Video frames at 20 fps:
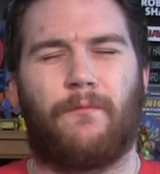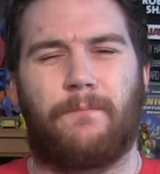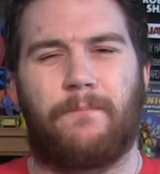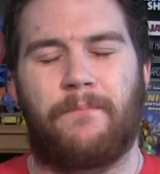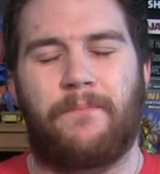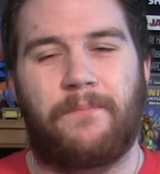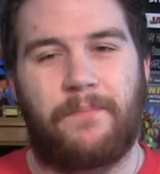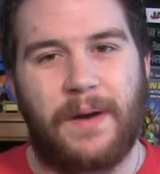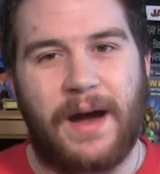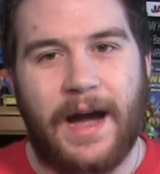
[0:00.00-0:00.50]
so
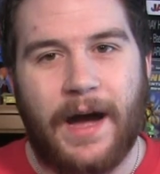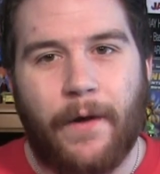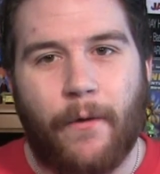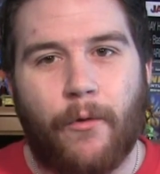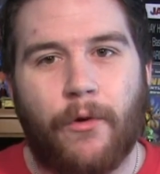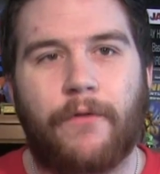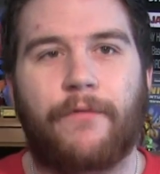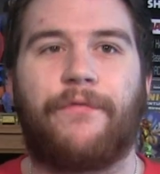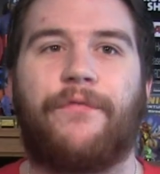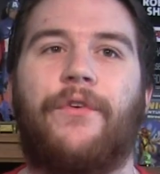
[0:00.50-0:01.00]

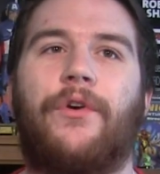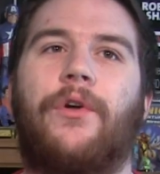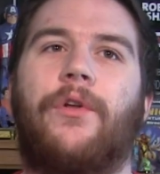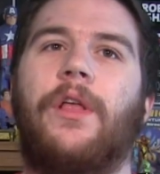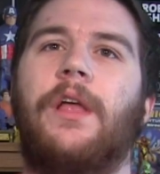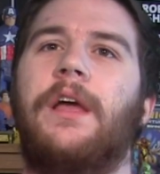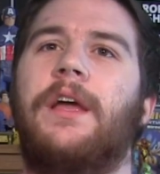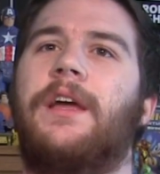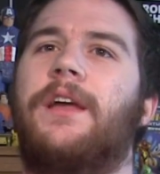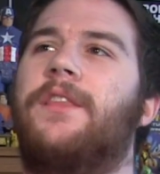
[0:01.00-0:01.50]

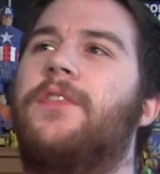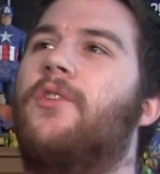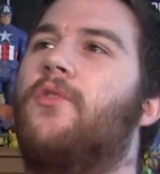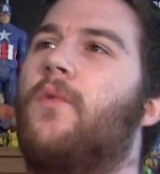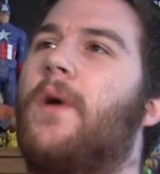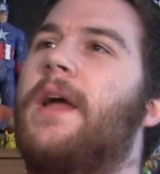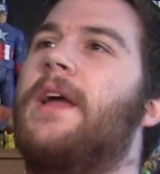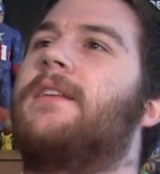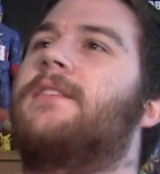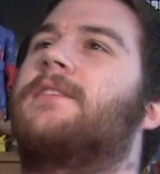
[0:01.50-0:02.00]
powerful in the
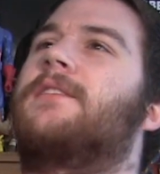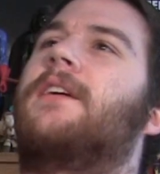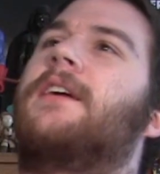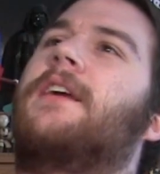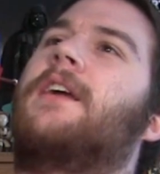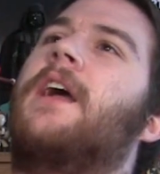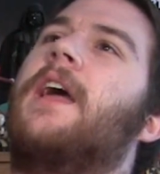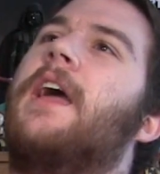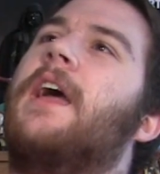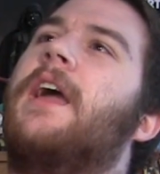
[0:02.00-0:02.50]
way it's
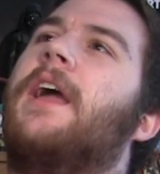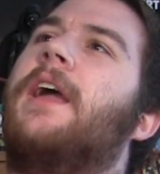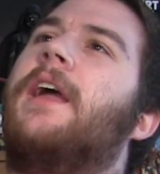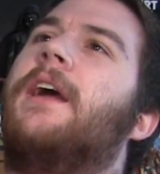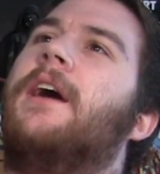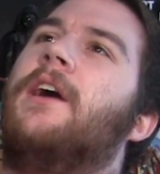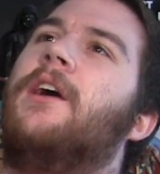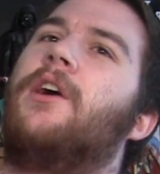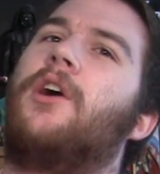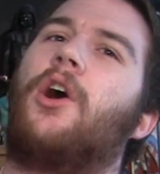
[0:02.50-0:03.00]
like,
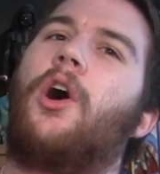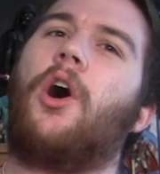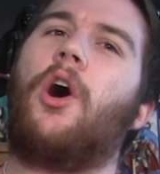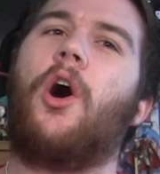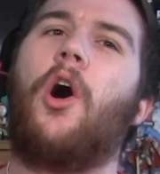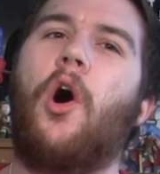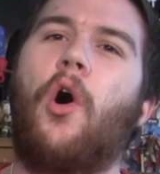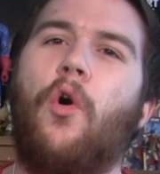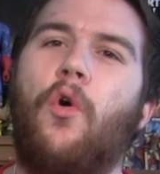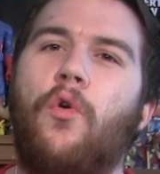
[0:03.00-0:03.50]
hey,
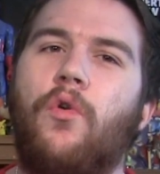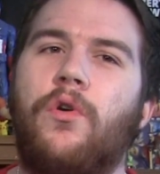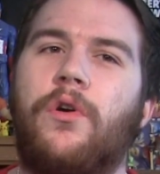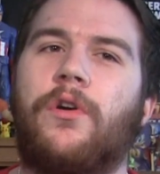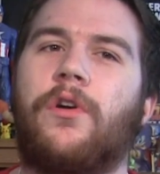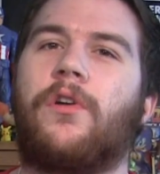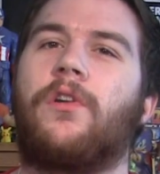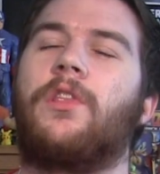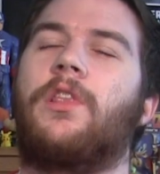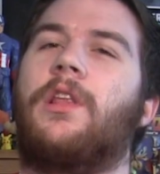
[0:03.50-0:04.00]

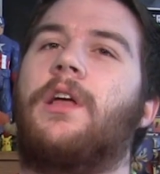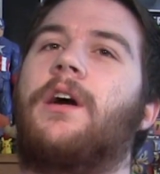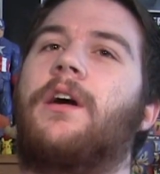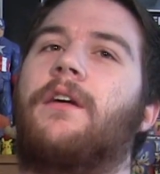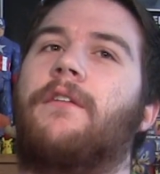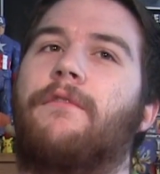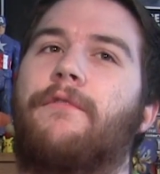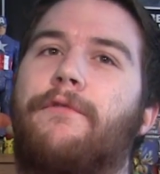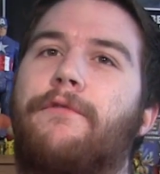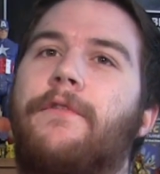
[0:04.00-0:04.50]
ogre
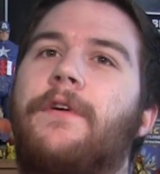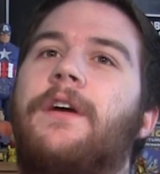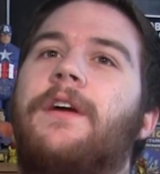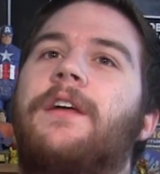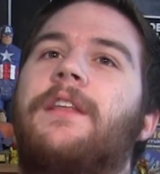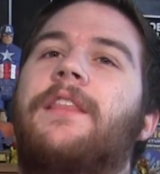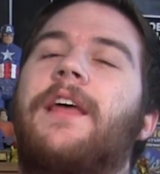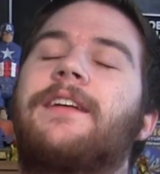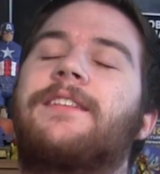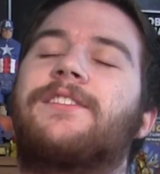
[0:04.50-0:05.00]
love.
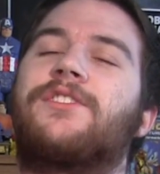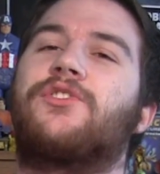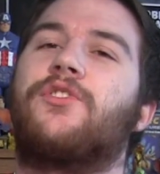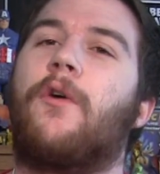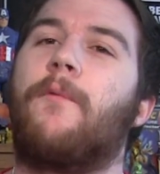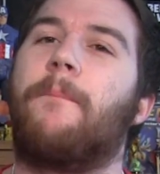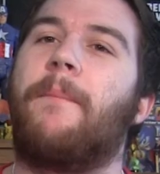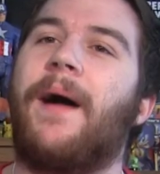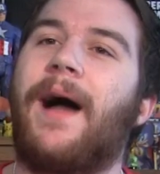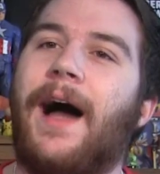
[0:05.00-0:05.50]
That's
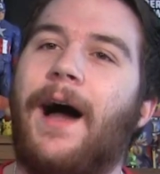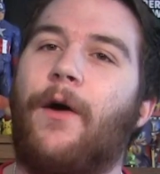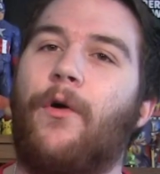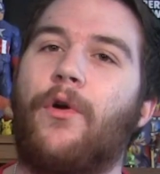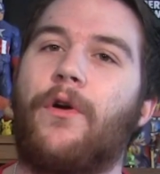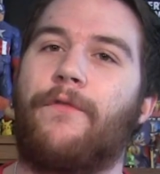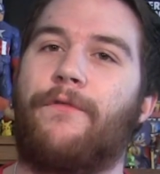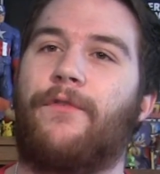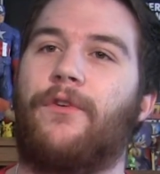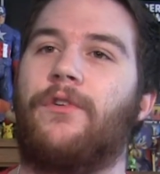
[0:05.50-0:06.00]
so
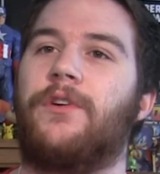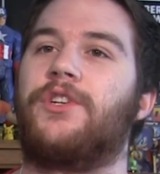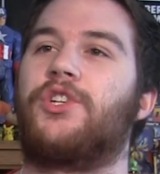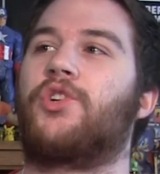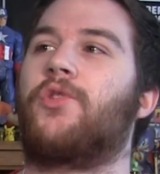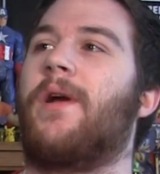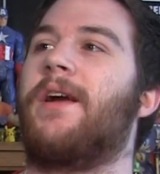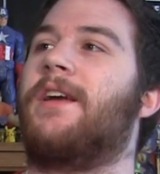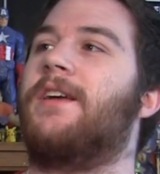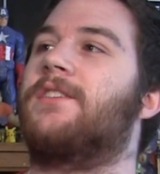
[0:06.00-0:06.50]
powerful, and
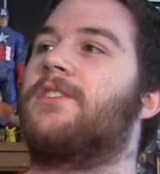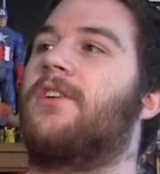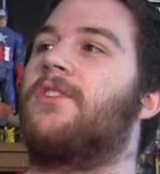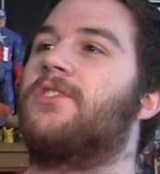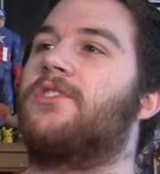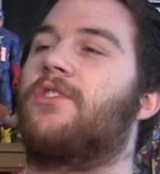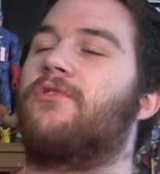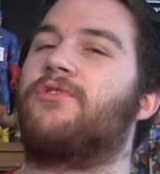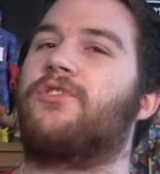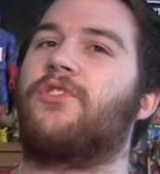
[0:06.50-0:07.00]
Shrek is
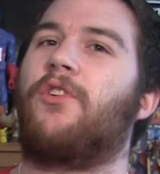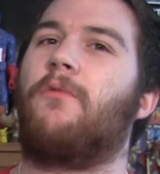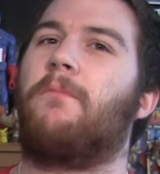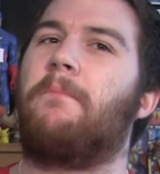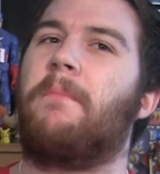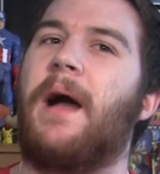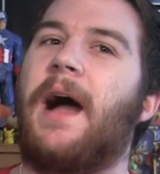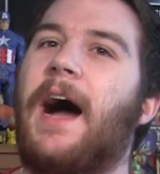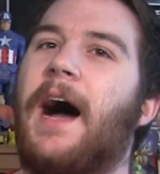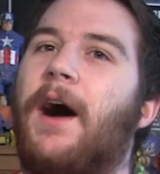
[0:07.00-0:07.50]
also so
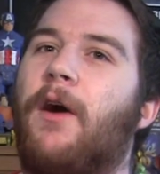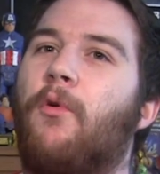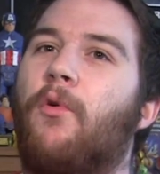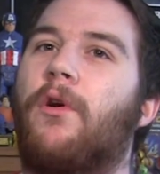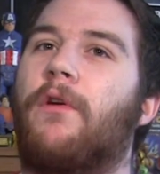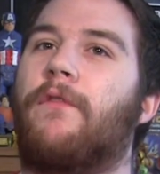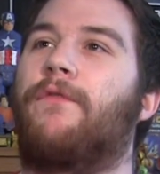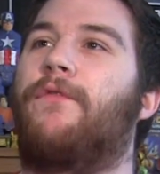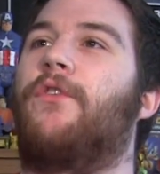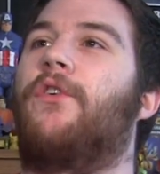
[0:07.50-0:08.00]

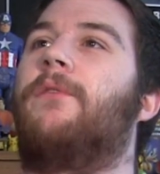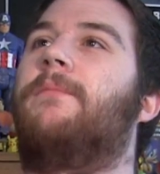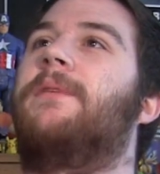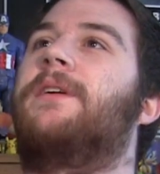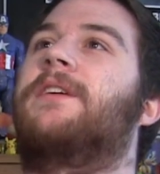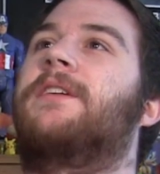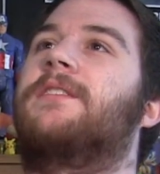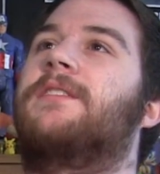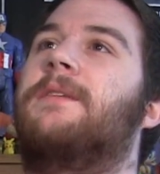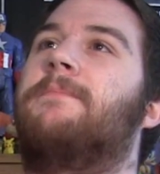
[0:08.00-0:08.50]
powerful
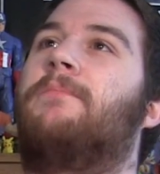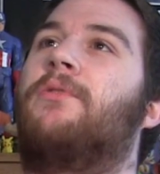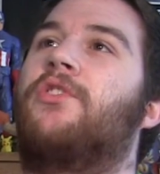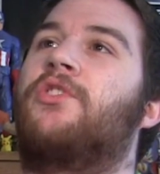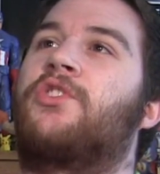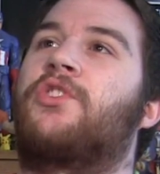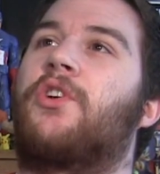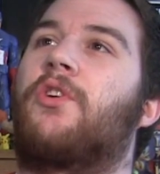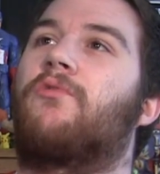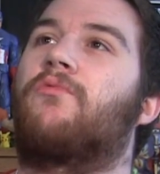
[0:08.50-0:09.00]
because he
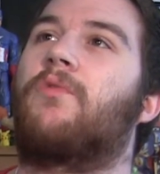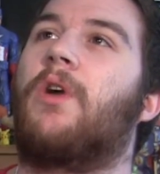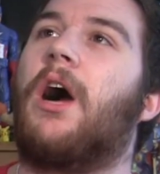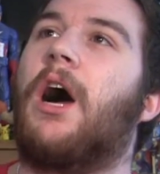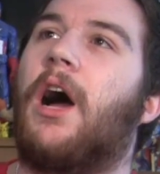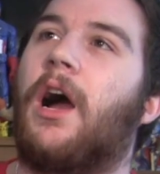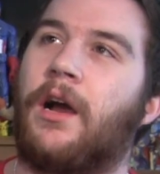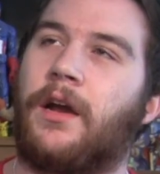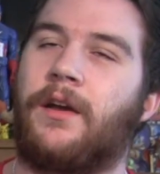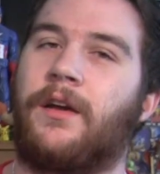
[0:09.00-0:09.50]
pushed a
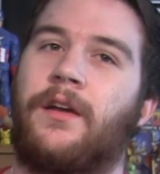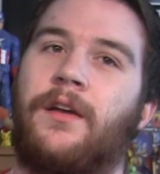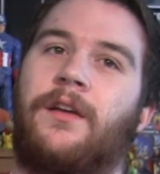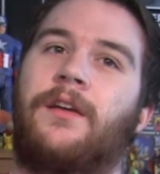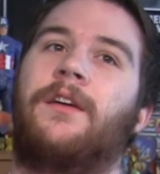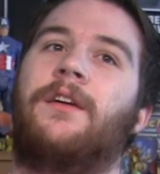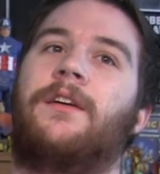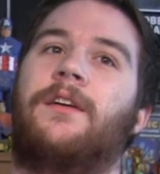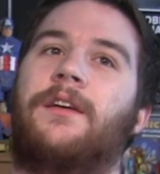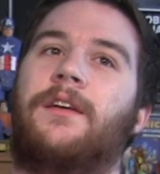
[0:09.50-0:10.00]
rock.
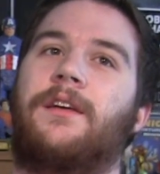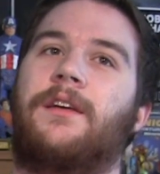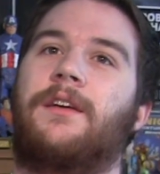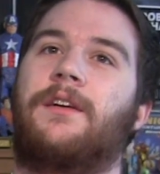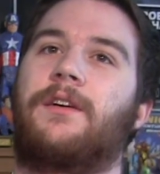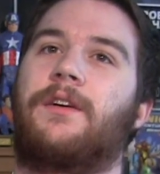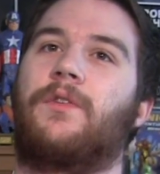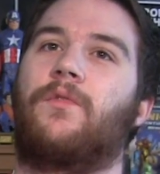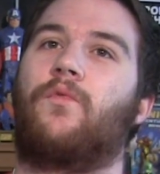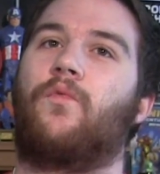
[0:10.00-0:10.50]

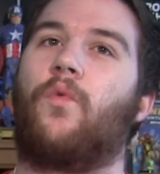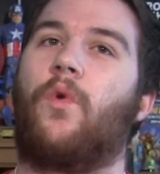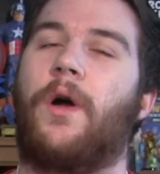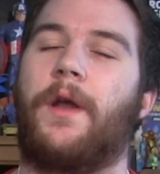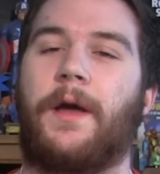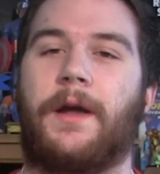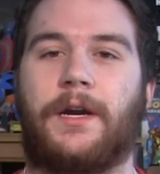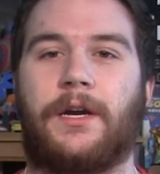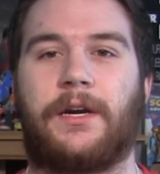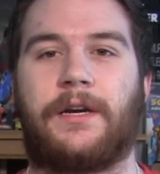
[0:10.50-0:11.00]

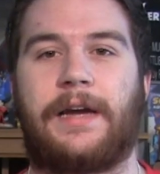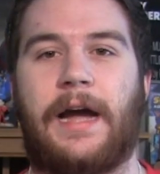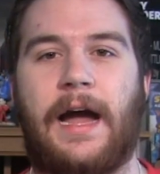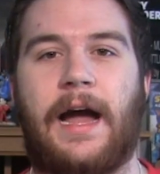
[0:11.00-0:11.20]
What a